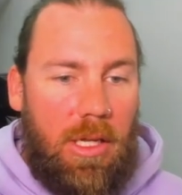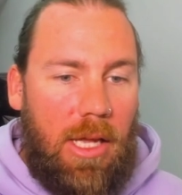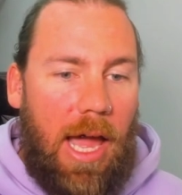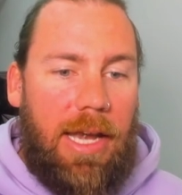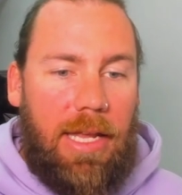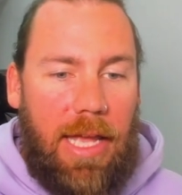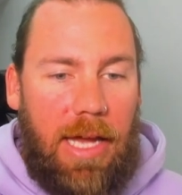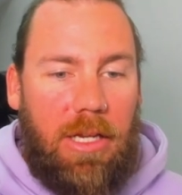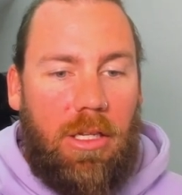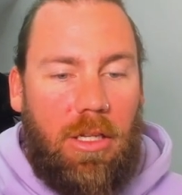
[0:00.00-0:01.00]
And
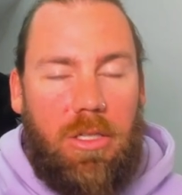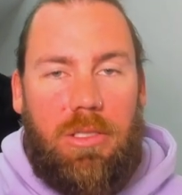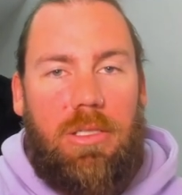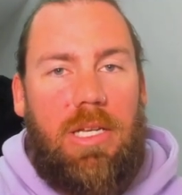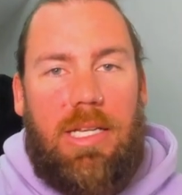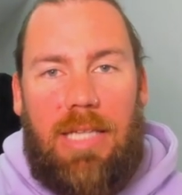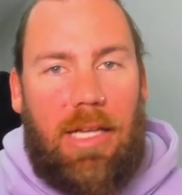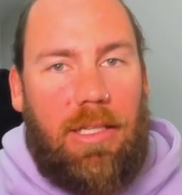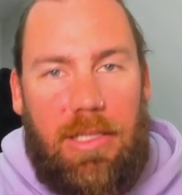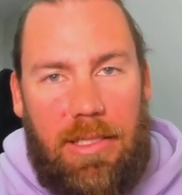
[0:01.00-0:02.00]
encounter cost,
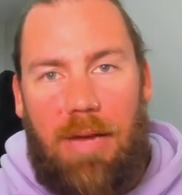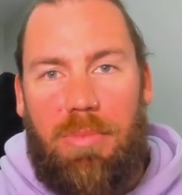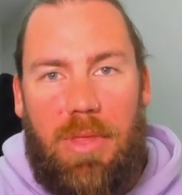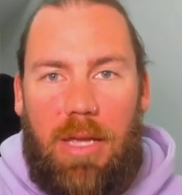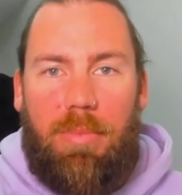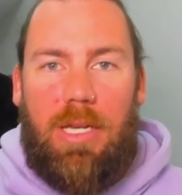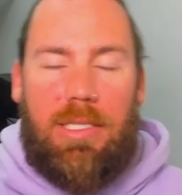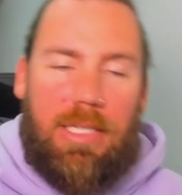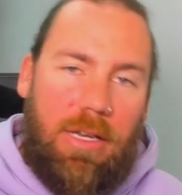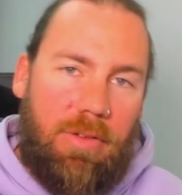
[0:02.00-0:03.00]
exactly the same thing, but
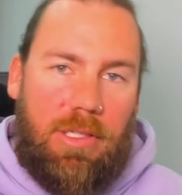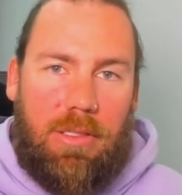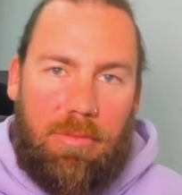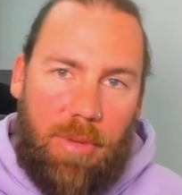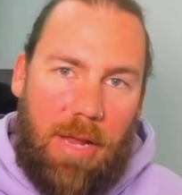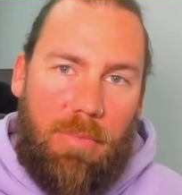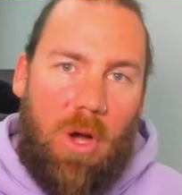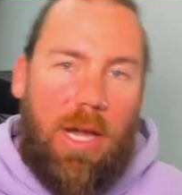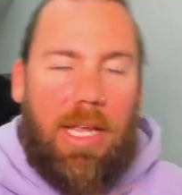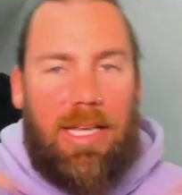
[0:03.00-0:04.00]
instead of it being
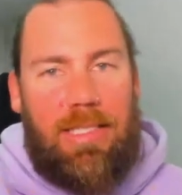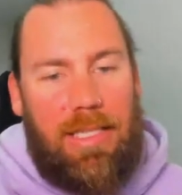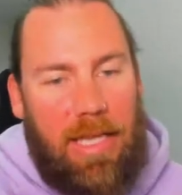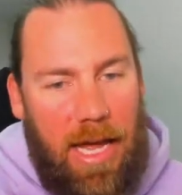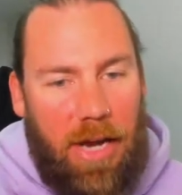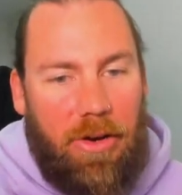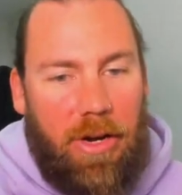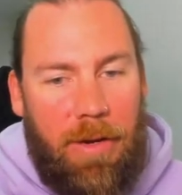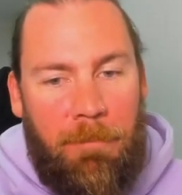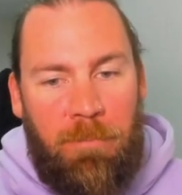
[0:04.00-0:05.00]
mining, it's
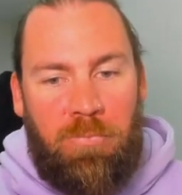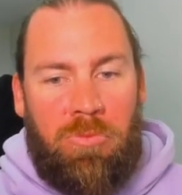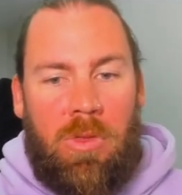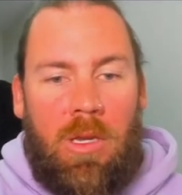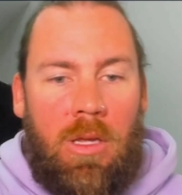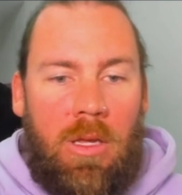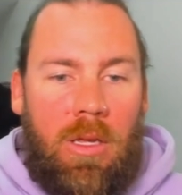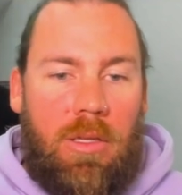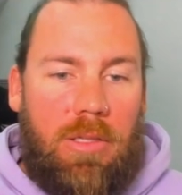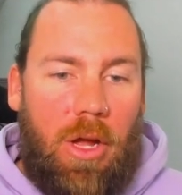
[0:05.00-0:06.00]
encountering.
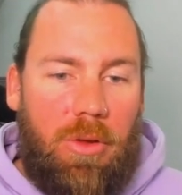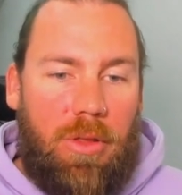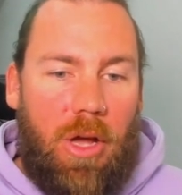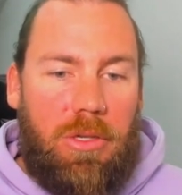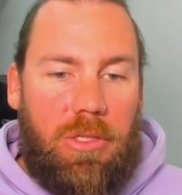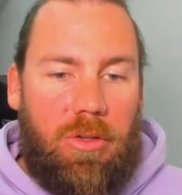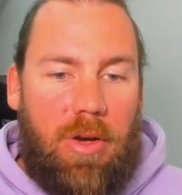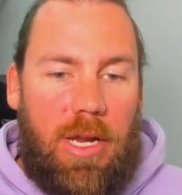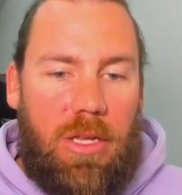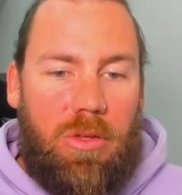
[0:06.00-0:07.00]
So those
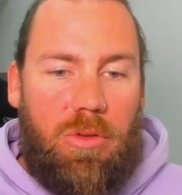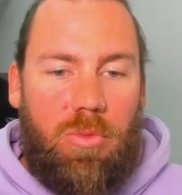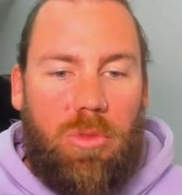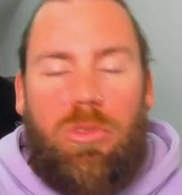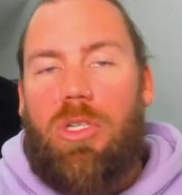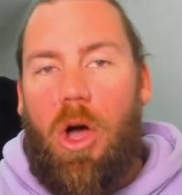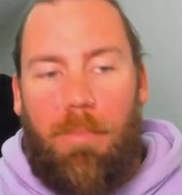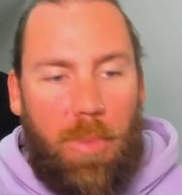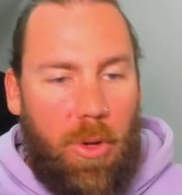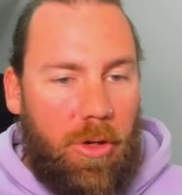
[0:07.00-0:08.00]
3 you would
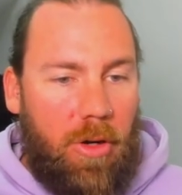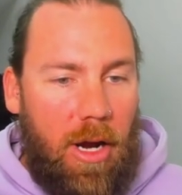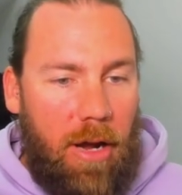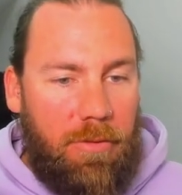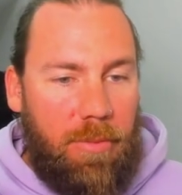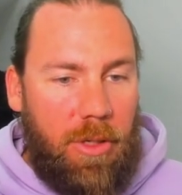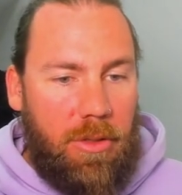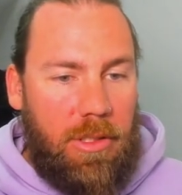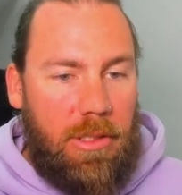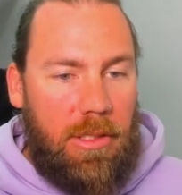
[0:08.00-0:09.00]
not burn craft
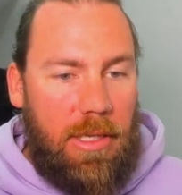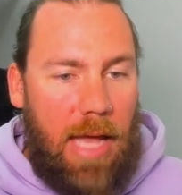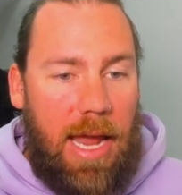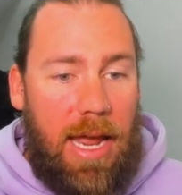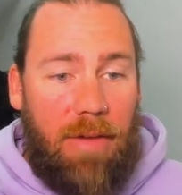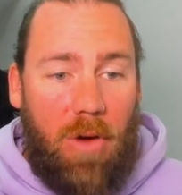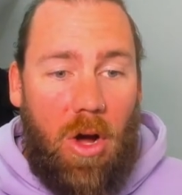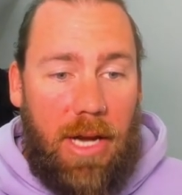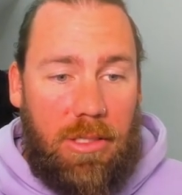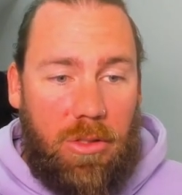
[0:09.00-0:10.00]
because they have
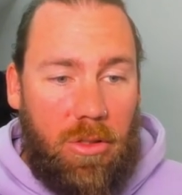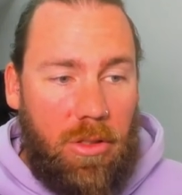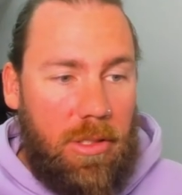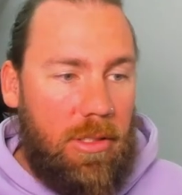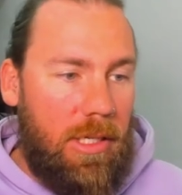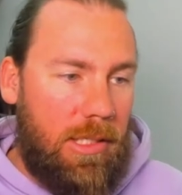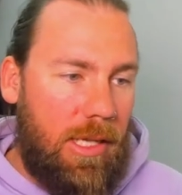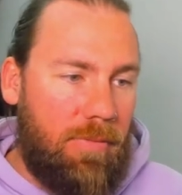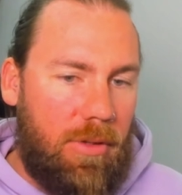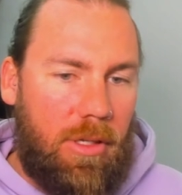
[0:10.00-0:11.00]
high scores,
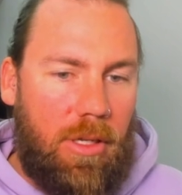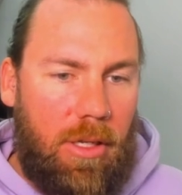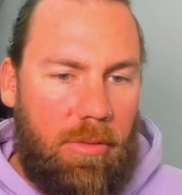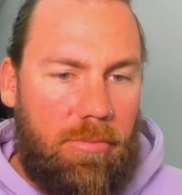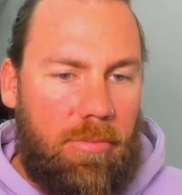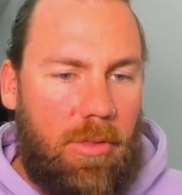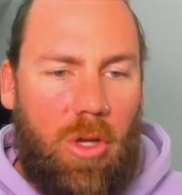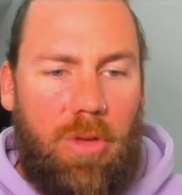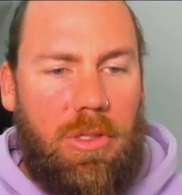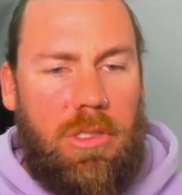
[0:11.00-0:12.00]
except for the
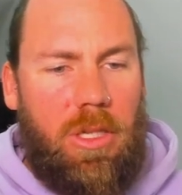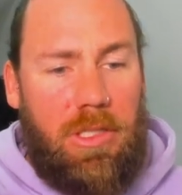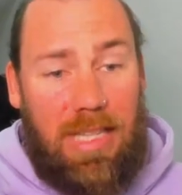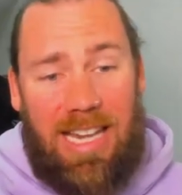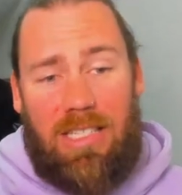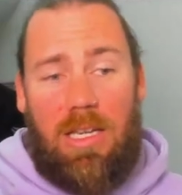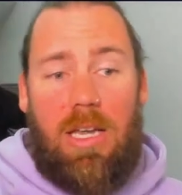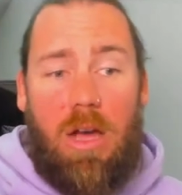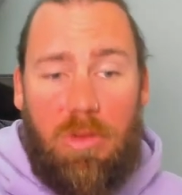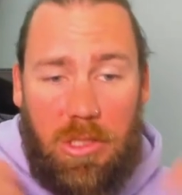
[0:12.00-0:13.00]
alluvial slots. That is the
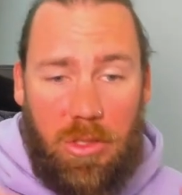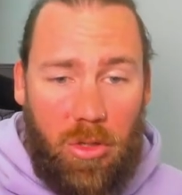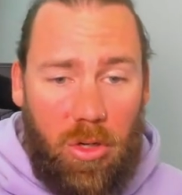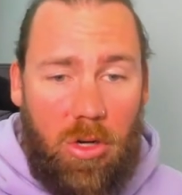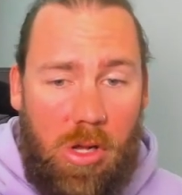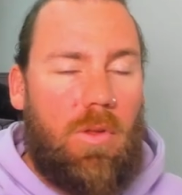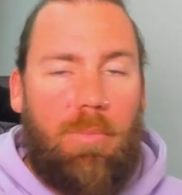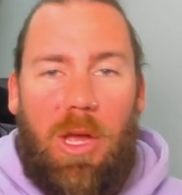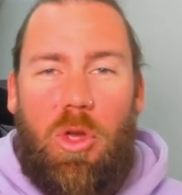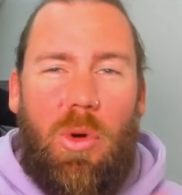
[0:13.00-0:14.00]
lowest score,
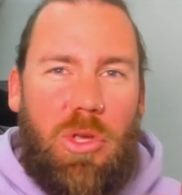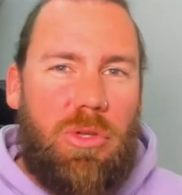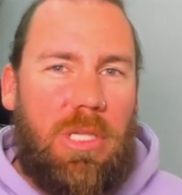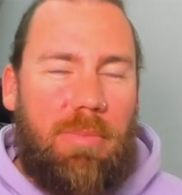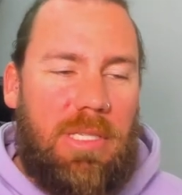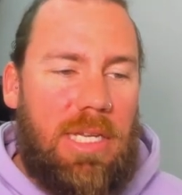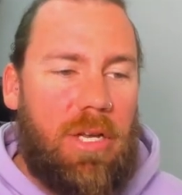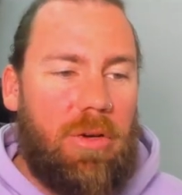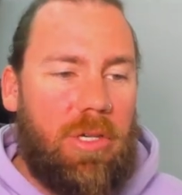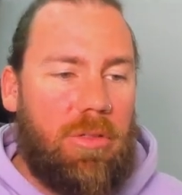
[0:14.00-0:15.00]
but you're using
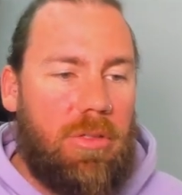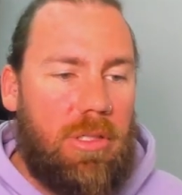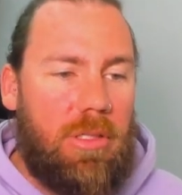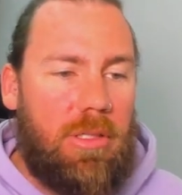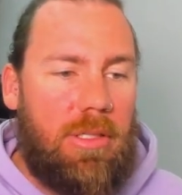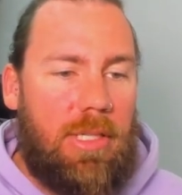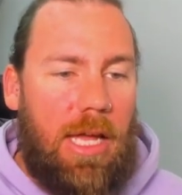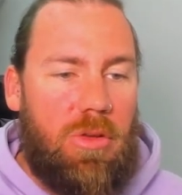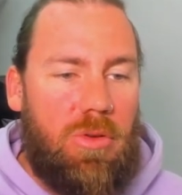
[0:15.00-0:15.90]
materials that you